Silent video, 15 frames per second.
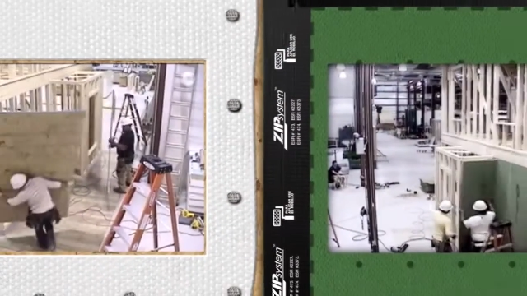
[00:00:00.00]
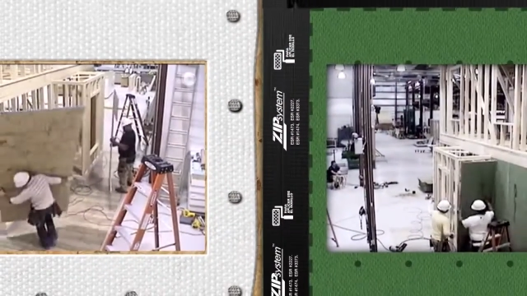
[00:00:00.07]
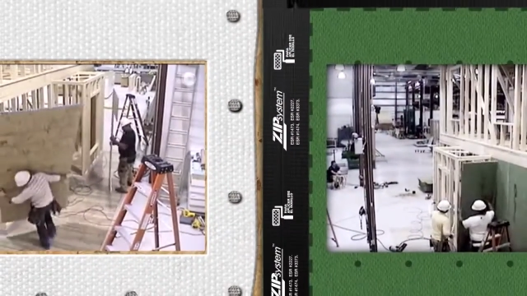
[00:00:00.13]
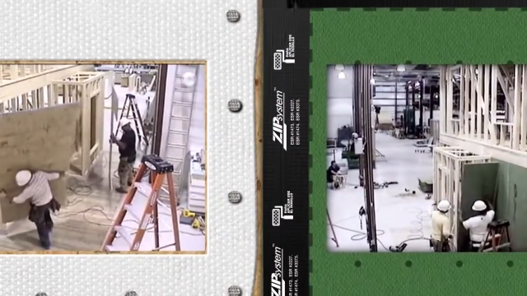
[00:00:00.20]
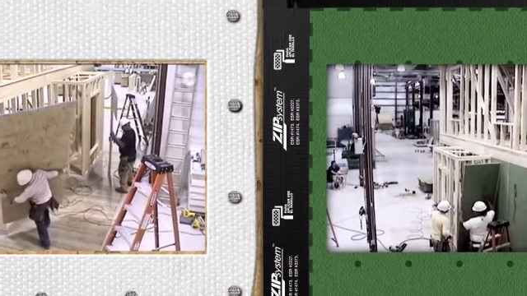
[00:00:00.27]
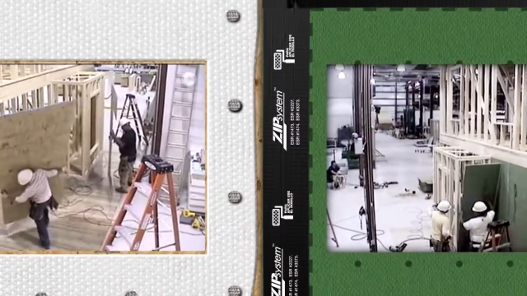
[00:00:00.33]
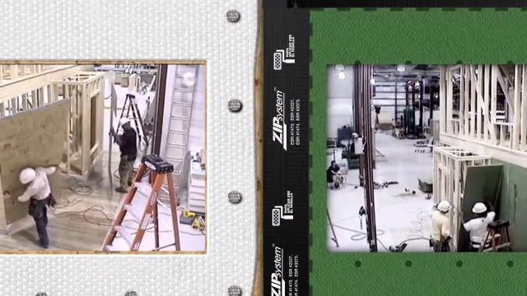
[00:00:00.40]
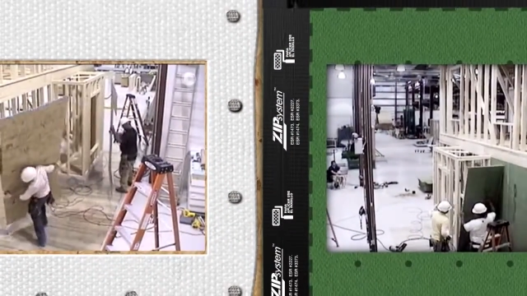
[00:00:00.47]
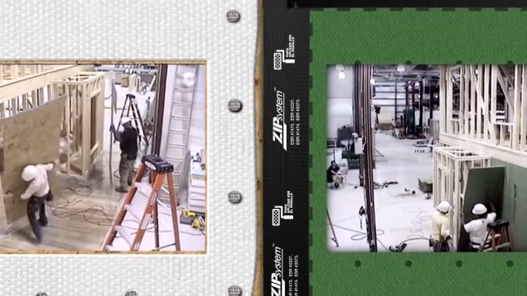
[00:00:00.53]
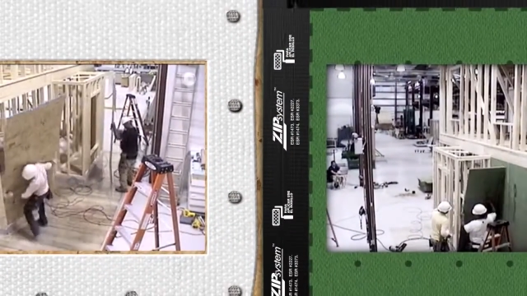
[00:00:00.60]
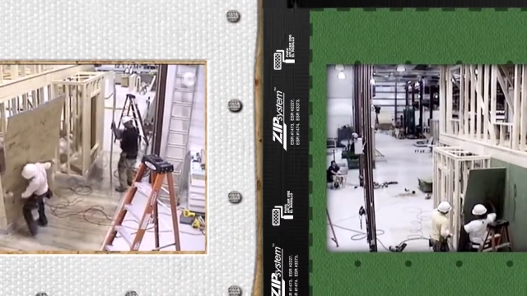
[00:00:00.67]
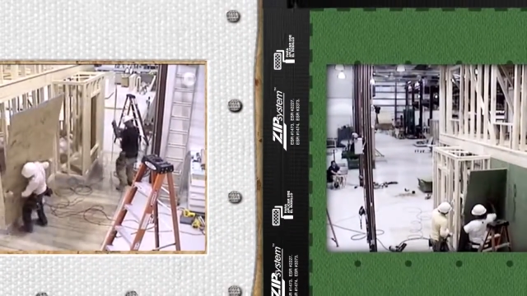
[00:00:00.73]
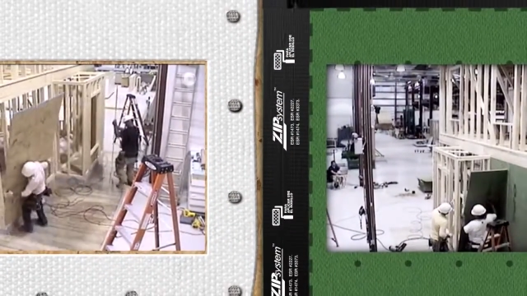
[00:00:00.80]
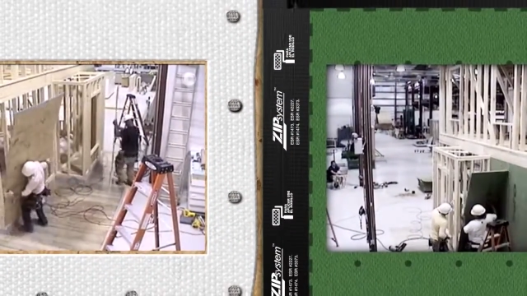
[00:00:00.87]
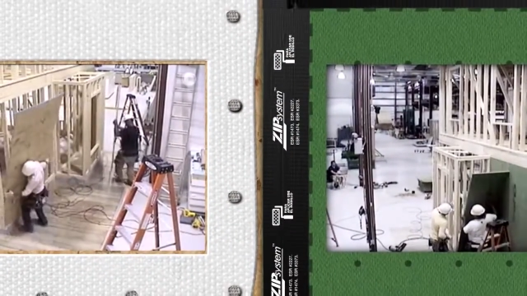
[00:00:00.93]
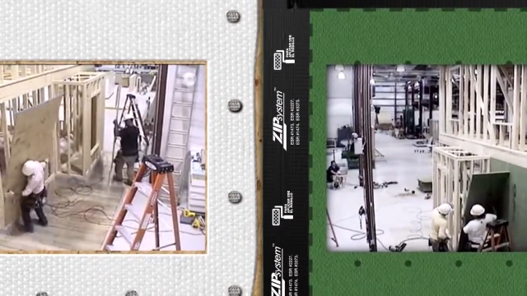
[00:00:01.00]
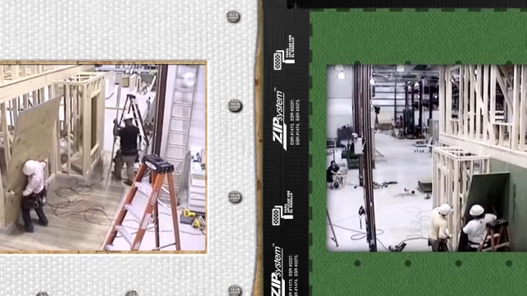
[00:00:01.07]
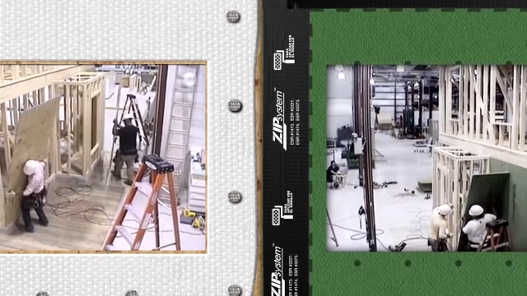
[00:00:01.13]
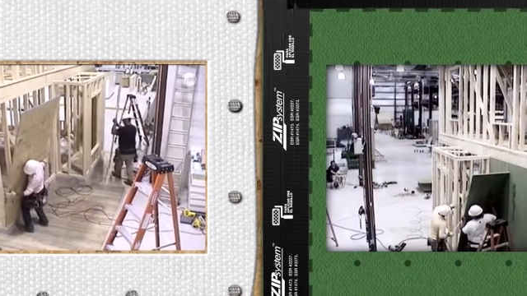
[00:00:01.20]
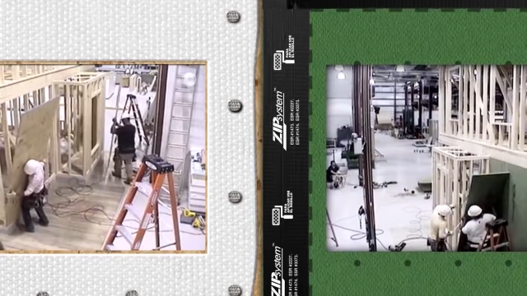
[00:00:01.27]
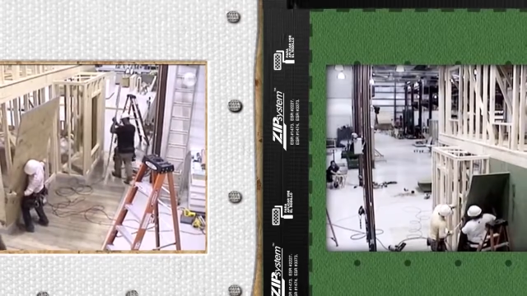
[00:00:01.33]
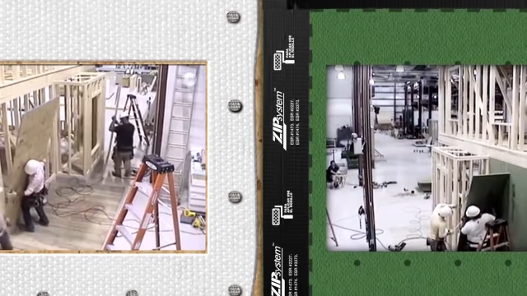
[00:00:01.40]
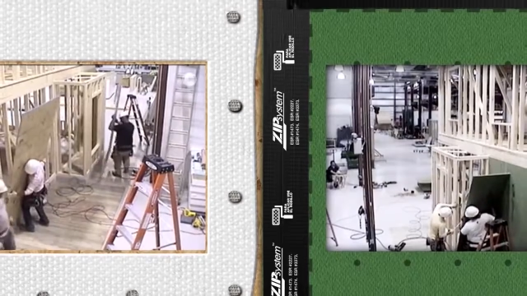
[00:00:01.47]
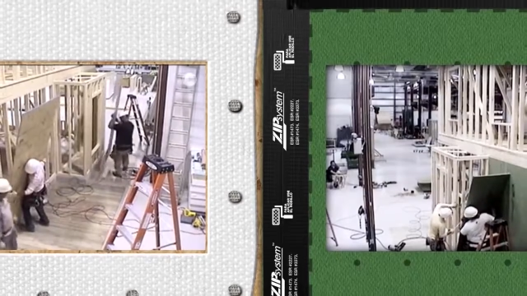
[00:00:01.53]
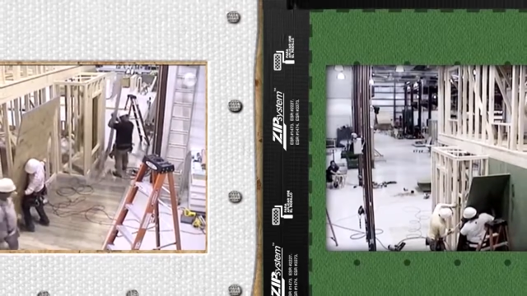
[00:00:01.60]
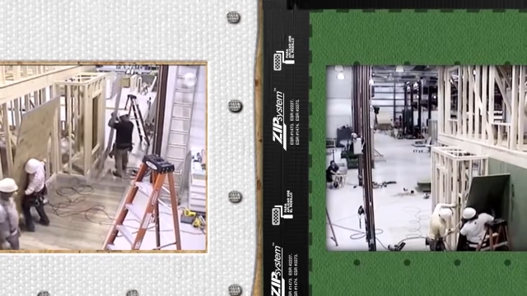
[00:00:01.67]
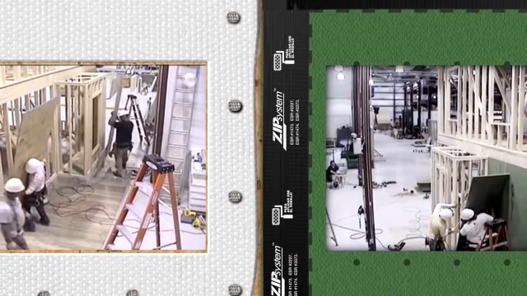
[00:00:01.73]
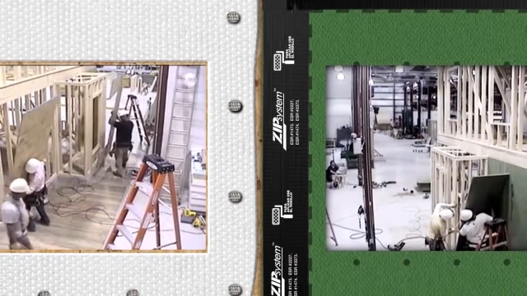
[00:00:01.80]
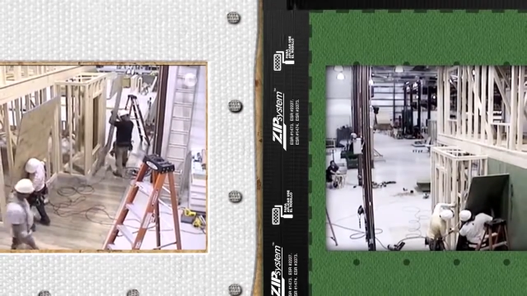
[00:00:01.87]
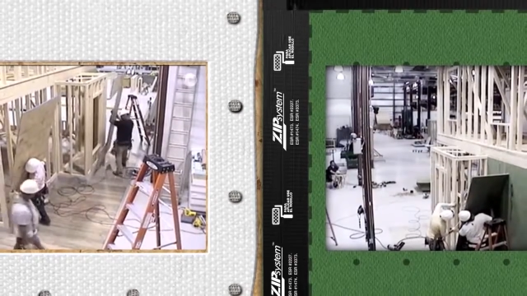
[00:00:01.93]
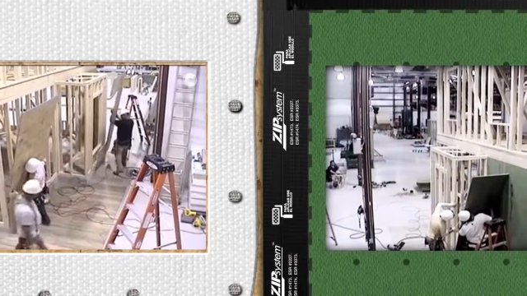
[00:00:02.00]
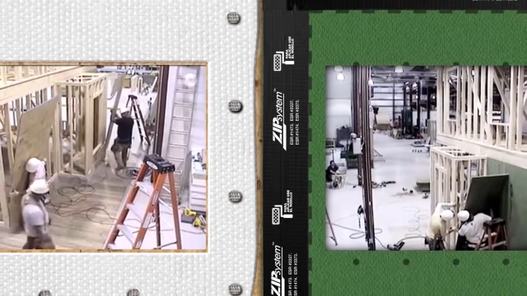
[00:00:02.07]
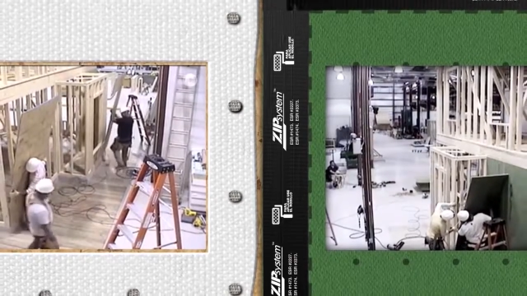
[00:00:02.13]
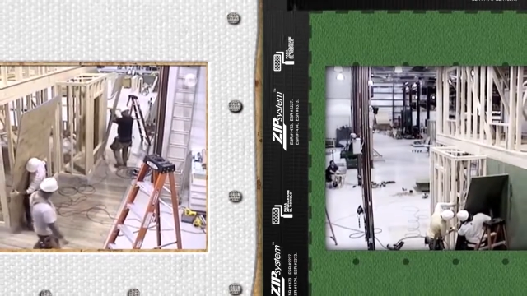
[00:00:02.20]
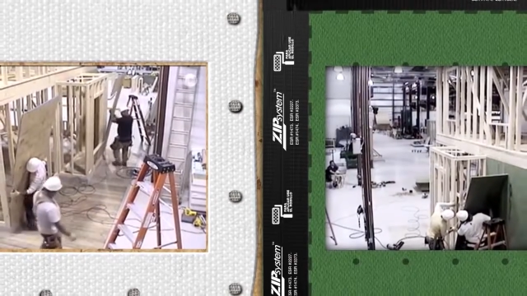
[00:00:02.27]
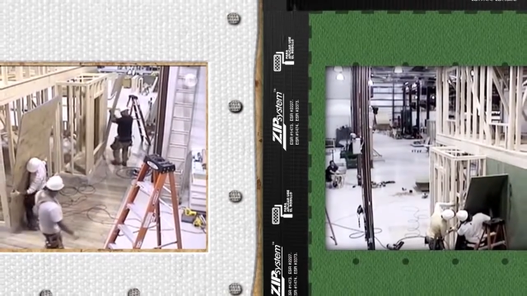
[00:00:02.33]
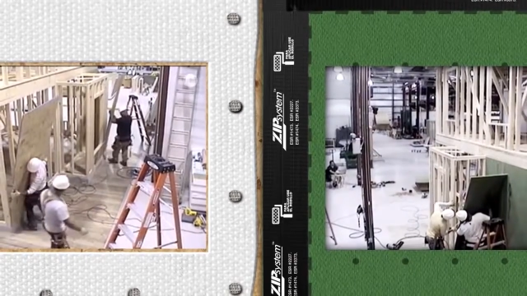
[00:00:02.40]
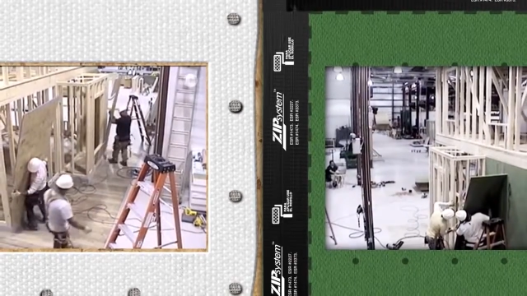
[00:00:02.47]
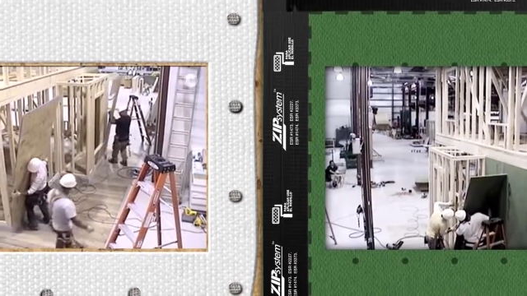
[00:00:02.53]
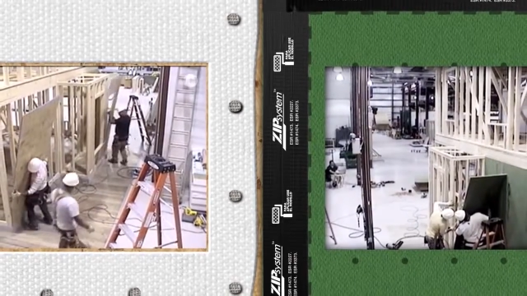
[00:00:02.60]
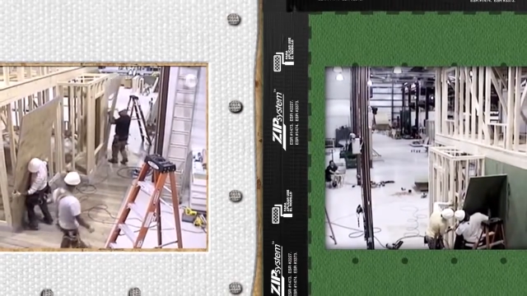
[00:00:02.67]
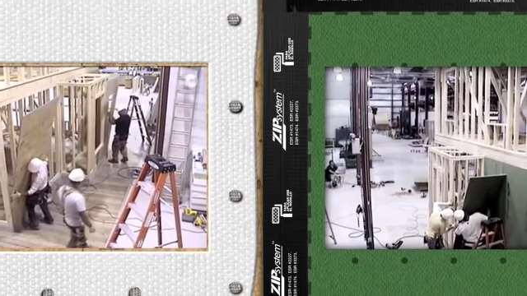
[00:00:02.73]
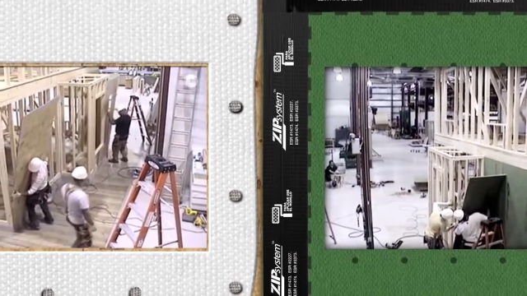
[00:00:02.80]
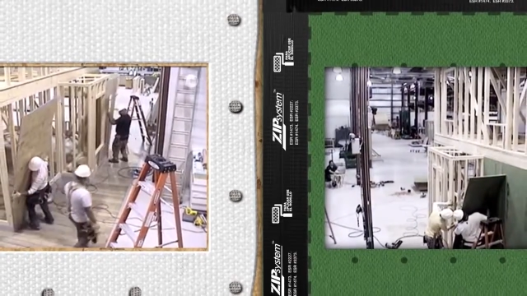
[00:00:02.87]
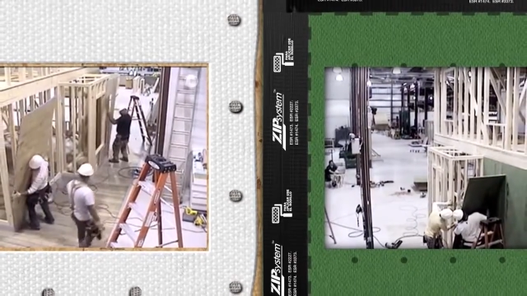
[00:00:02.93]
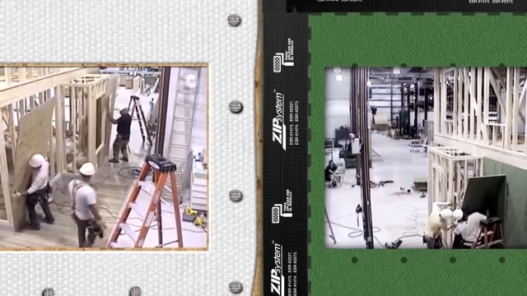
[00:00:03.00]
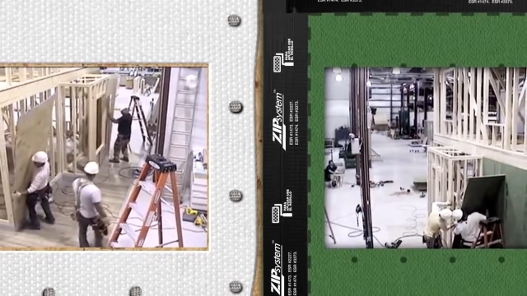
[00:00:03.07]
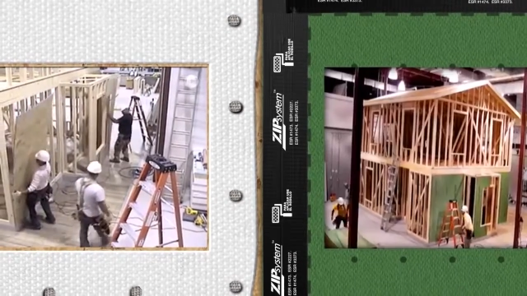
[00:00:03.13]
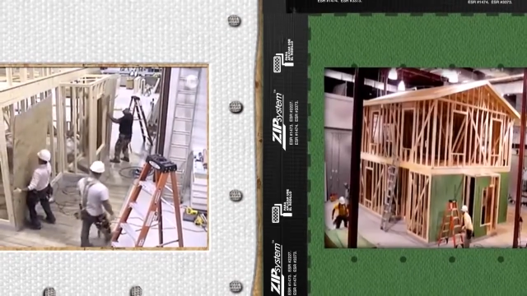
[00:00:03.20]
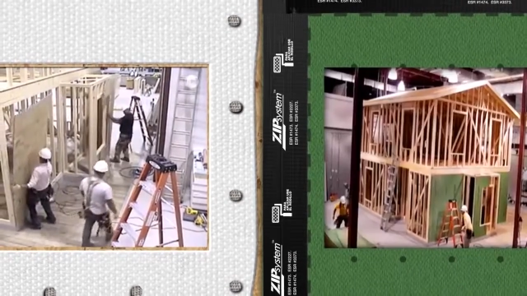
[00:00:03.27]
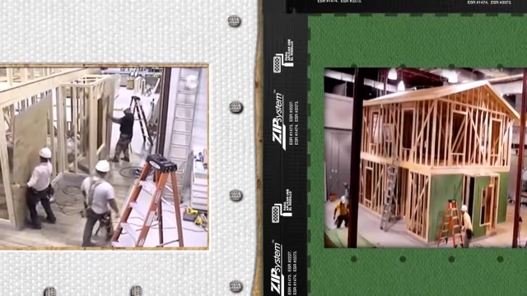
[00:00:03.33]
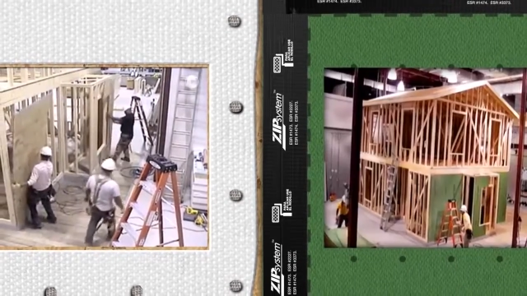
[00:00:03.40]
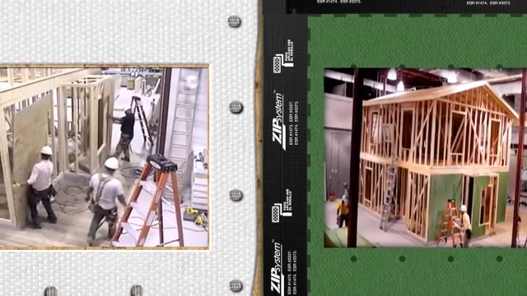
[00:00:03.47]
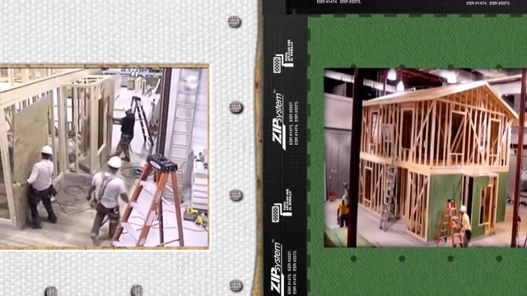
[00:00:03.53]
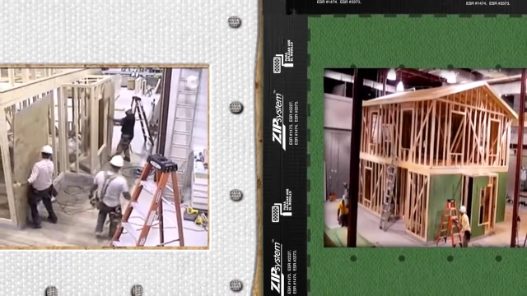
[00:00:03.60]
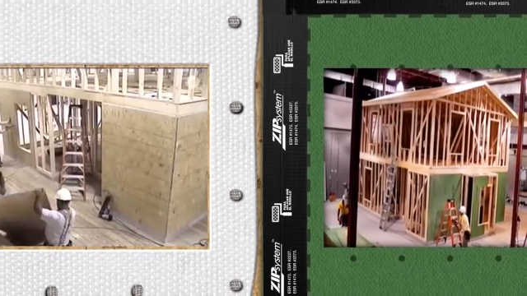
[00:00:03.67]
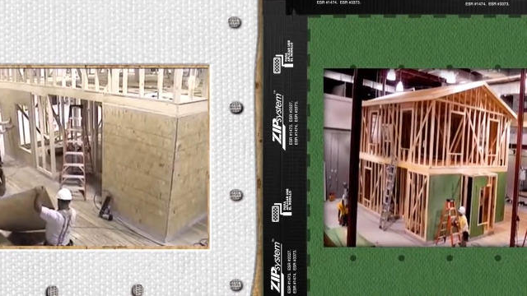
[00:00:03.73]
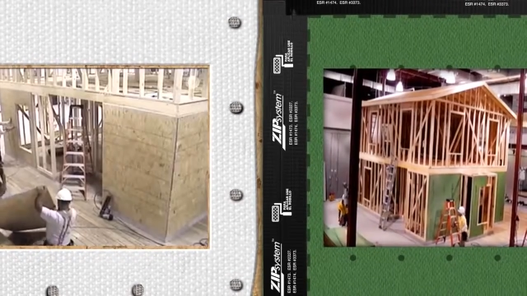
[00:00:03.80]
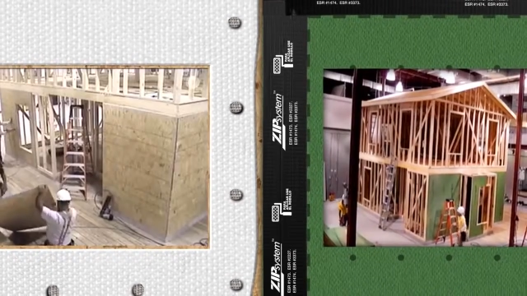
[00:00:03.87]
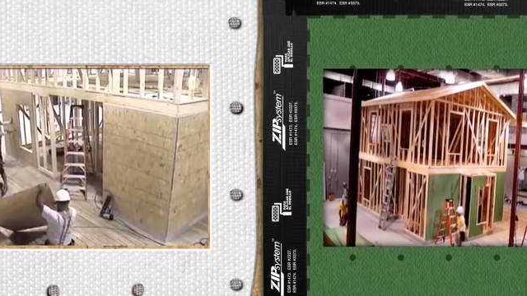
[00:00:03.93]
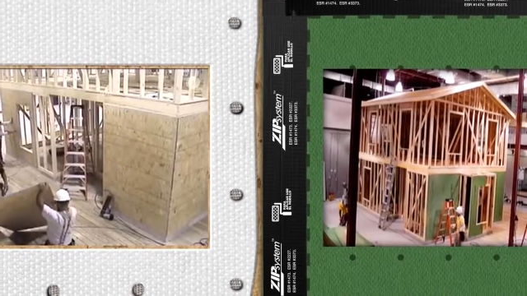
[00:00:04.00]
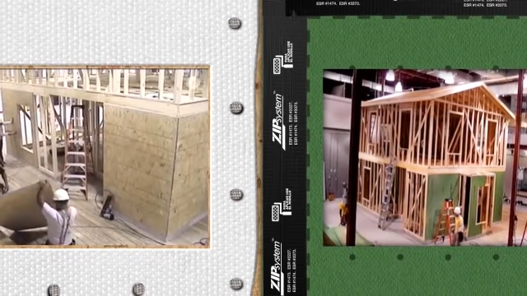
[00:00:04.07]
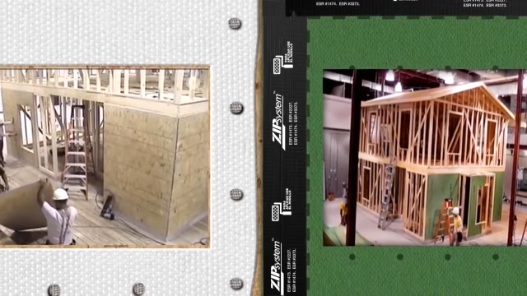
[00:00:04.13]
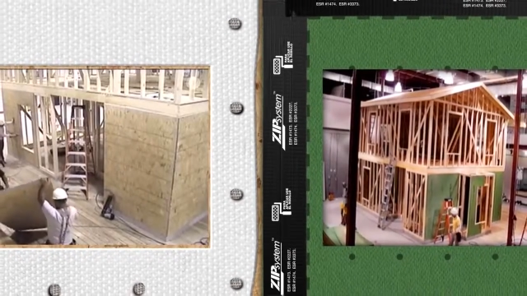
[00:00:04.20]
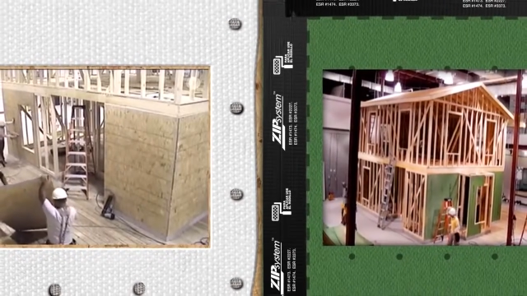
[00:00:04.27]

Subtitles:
(no speaker visible)